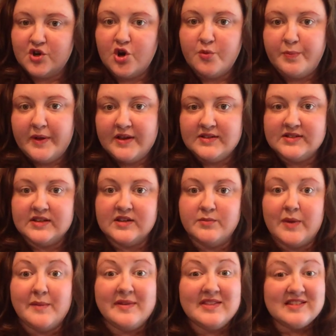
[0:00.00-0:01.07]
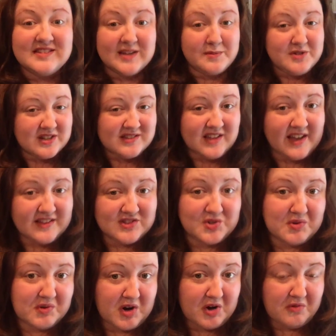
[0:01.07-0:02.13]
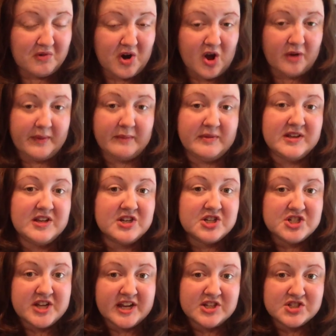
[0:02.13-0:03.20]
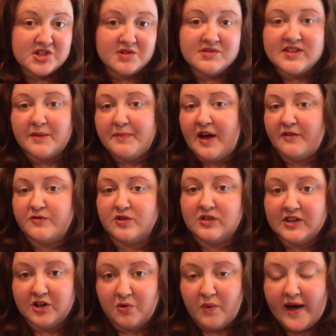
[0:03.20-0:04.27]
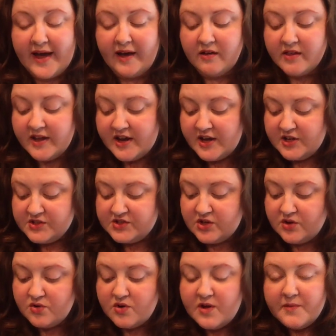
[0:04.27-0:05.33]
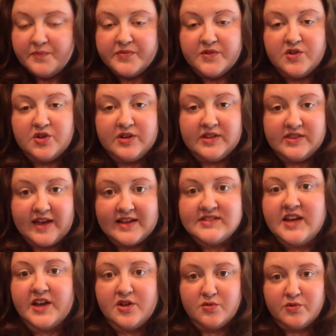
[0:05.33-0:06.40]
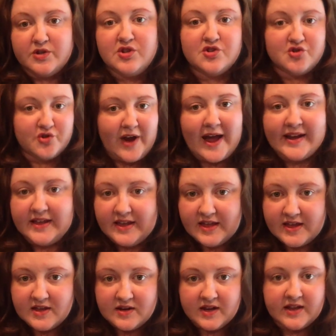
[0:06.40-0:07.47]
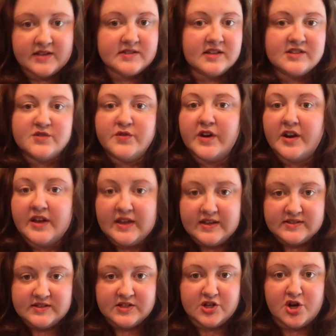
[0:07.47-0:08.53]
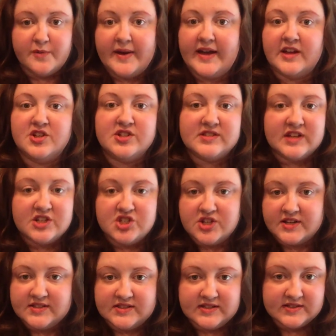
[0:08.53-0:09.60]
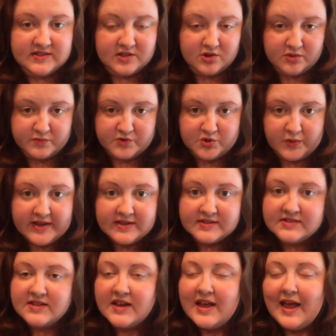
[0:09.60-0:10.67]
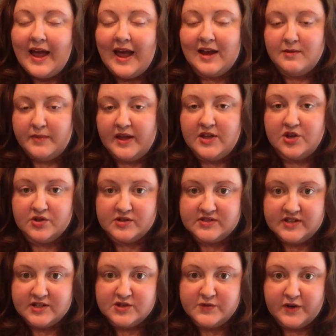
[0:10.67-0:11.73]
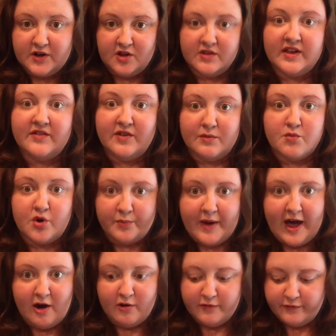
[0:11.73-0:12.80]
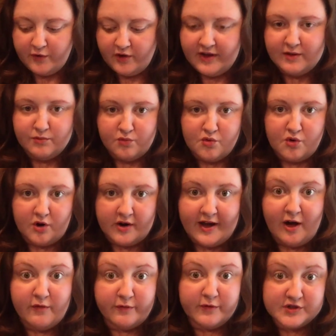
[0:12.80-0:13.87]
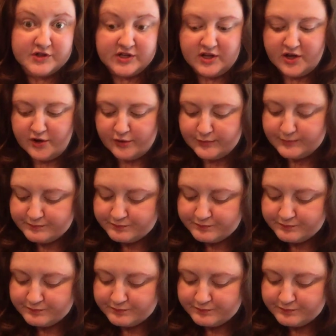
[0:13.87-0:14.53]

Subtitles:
opened and maybe the subject lines are wrong. Maybe you need to change those up after a little while. So that's how when you're tracking it, it's very easy to go back and just adjust these little tweaks and make your sales funnel even more powerful and more helpful to you.